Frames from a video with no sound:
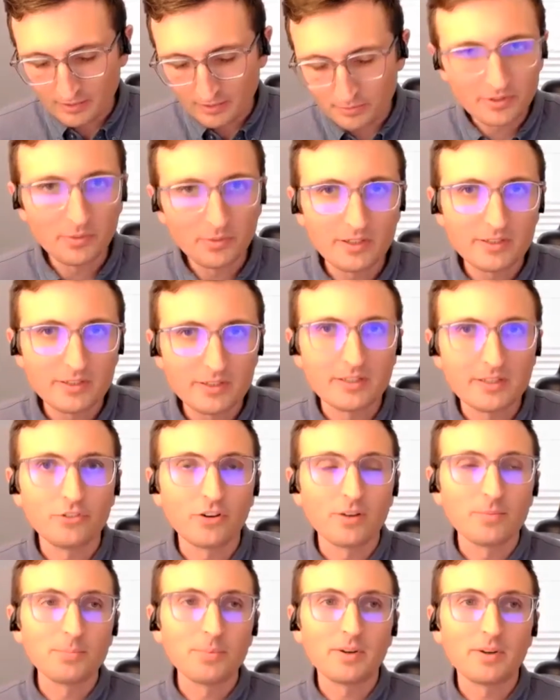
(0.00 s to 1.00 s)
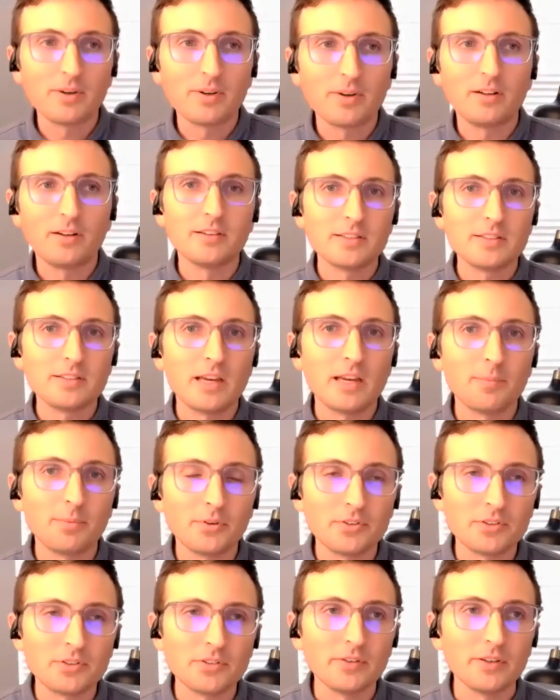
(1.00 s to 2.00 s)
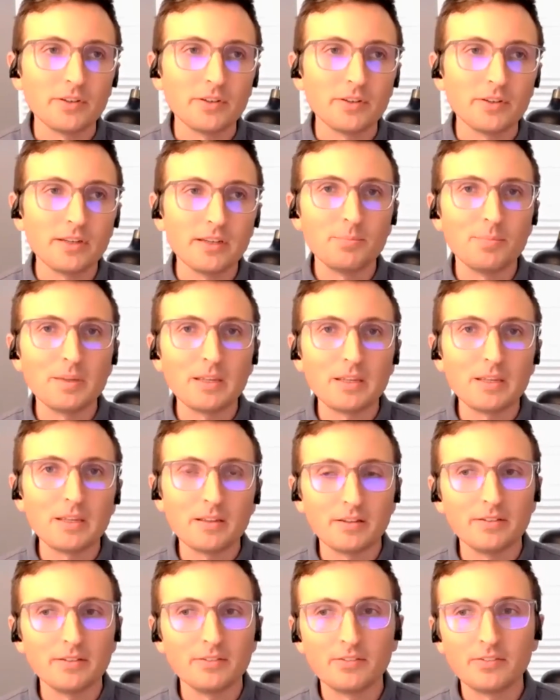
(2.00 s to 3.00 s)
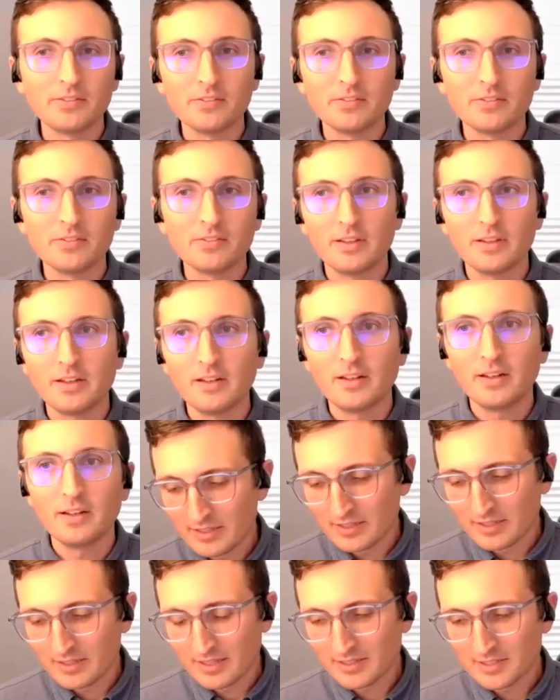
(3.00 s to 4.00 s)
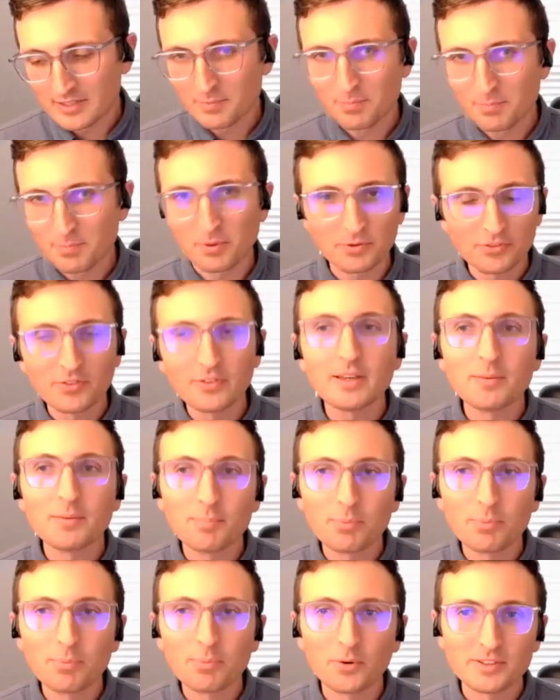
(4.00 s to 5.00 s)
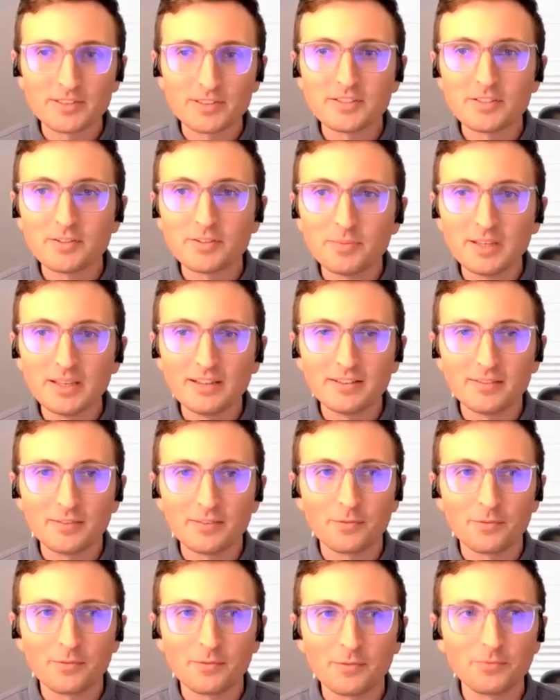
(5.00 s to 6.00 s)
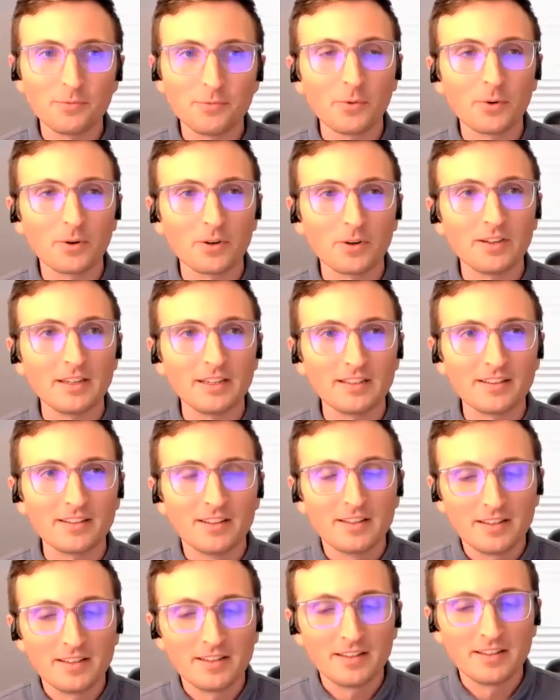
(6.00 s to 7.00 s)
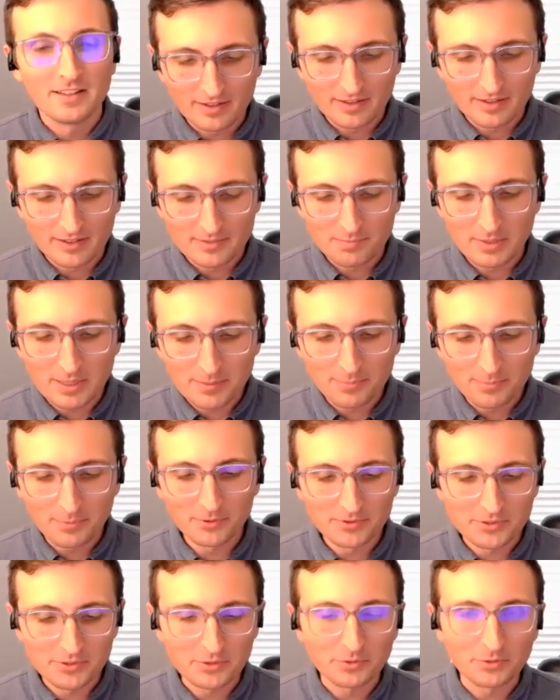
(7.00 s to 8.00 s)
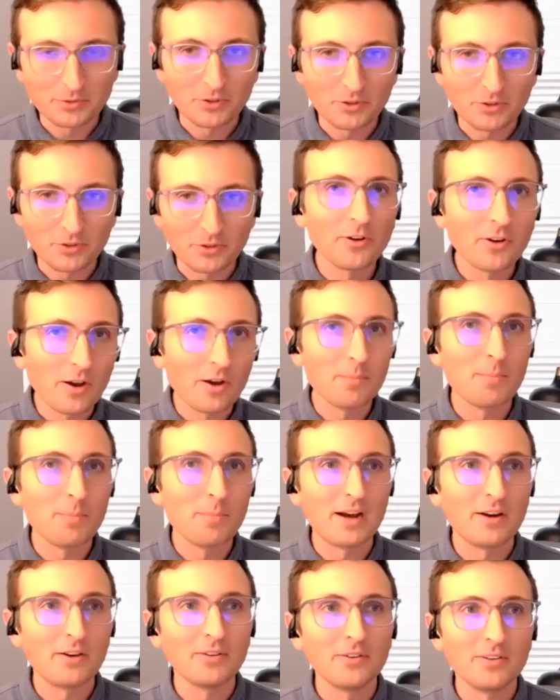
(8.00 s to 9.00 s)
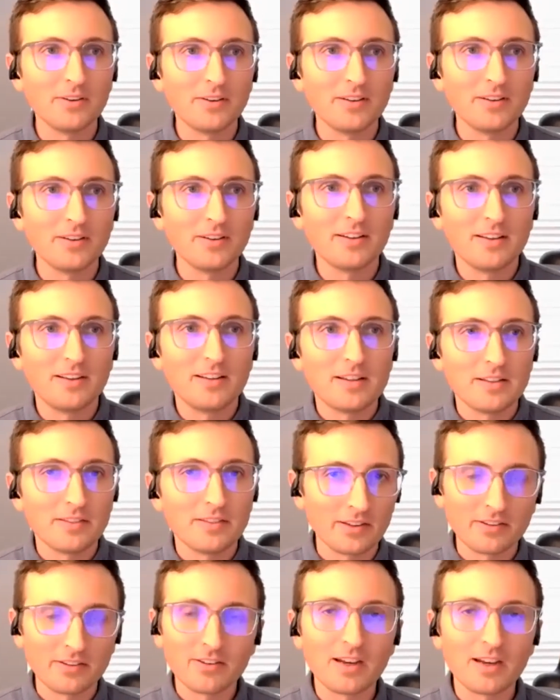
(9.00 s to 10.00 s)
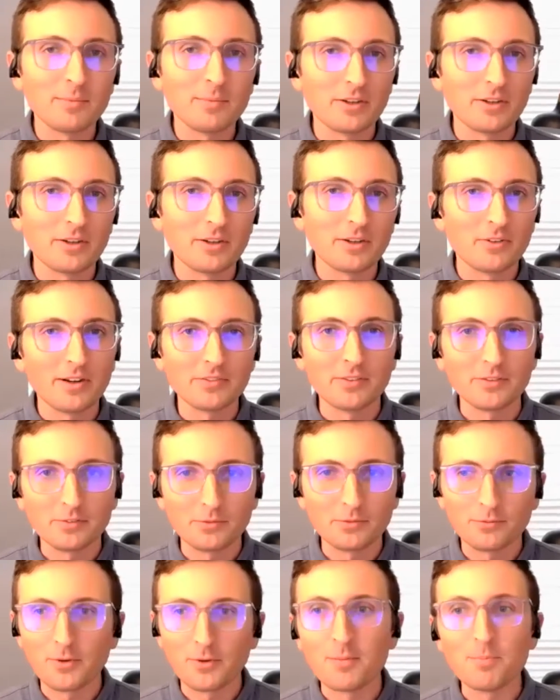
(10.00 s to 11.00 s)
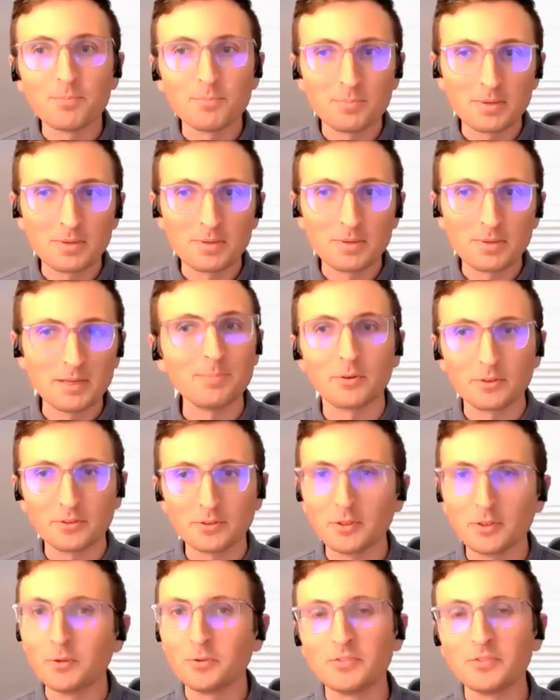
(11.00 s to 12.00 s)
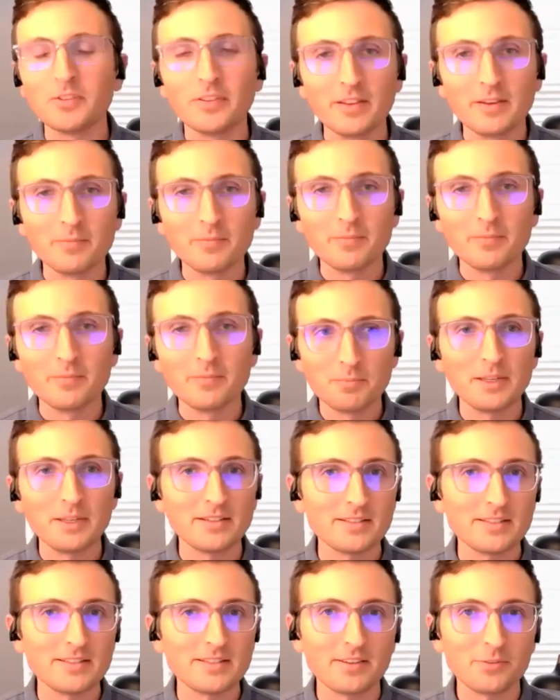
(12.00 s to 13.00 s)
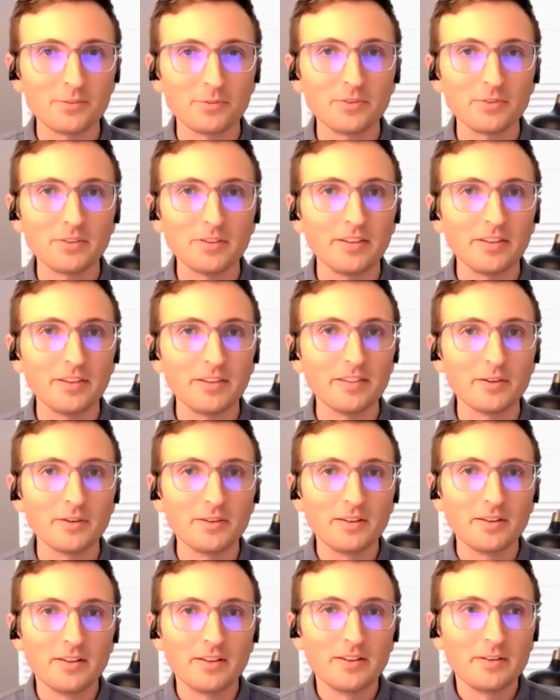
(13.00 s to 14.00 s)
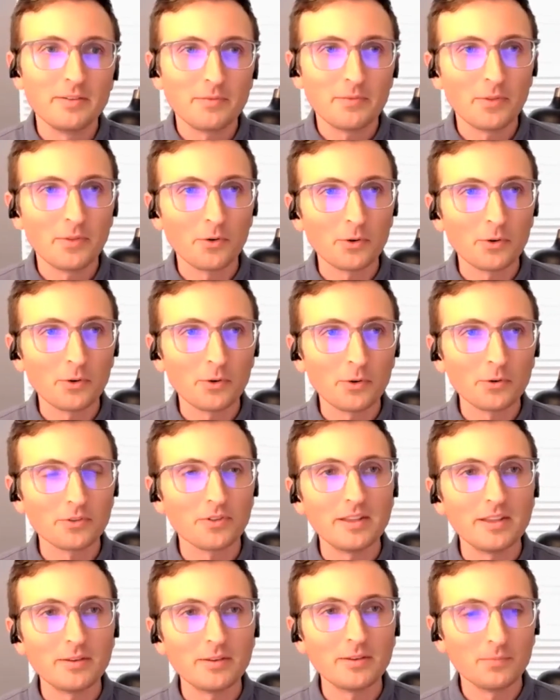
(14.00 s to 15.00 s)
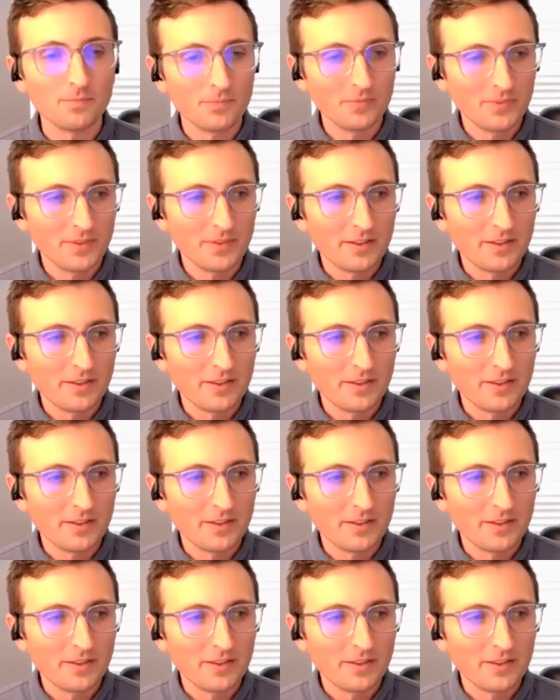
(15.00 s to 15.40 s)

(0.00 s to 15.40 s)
really wanted to jump on this opportunity because it's personally important to me for people to learn about the climate crisis from people close to them, because that's really the only